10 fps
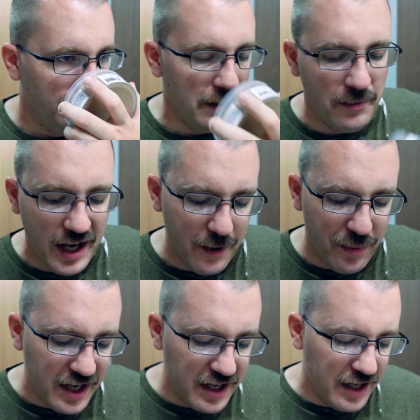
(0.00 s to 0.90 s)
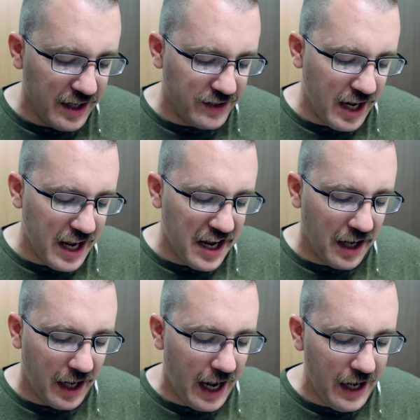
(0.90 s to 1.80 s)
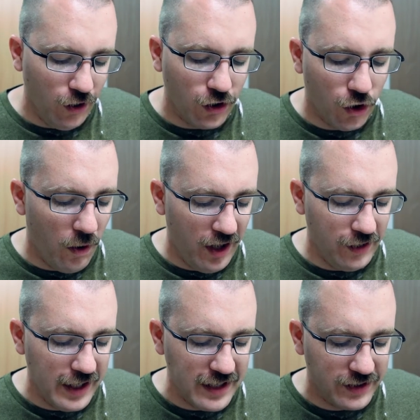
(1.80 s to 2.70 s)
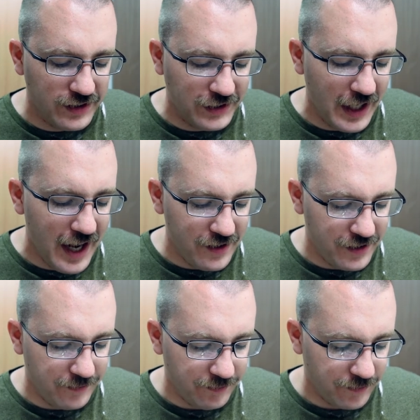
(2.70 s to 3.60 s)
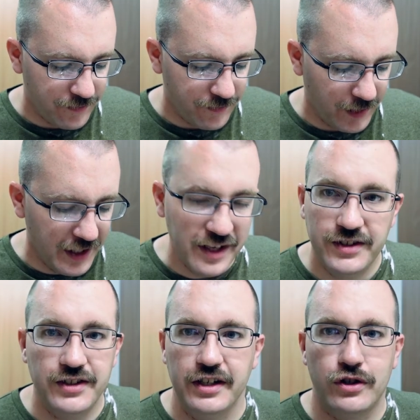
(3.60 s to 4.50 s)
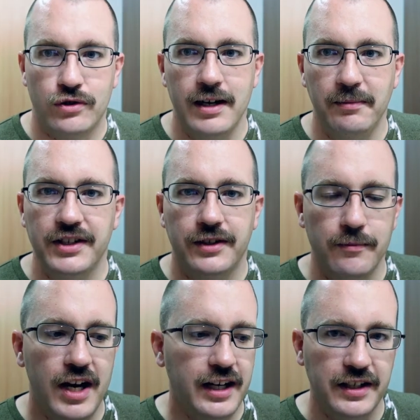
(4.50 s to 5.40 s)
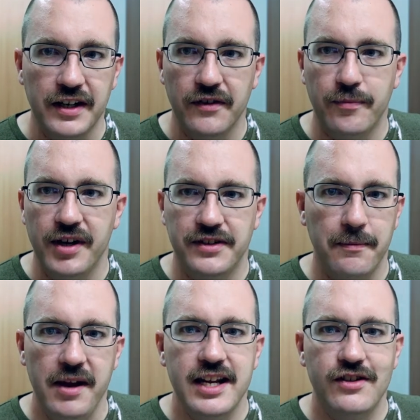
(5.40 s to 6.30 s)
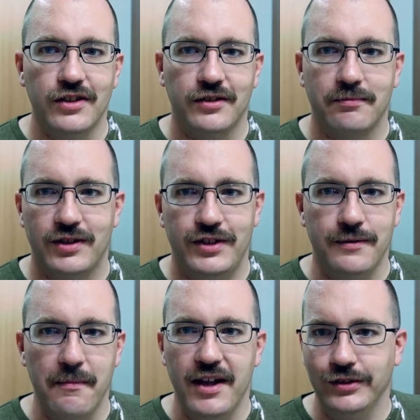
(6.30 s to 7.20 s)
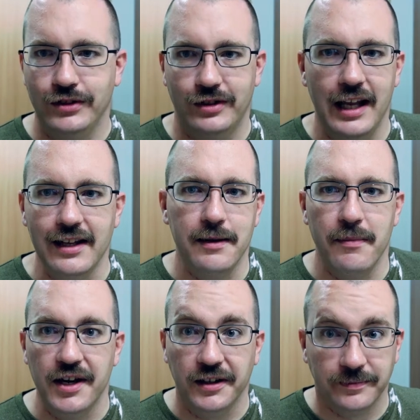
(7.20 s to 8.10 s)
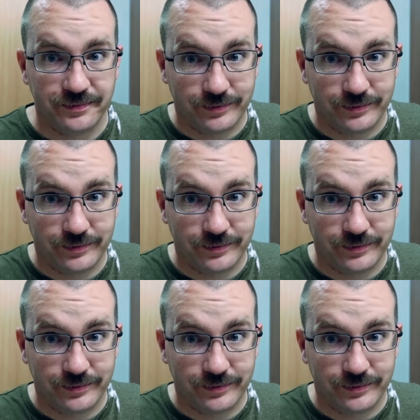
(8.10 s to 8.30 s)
In my opinion, it's a higher quality scent. And this is extremely subjective, but to me it just smells slightly better.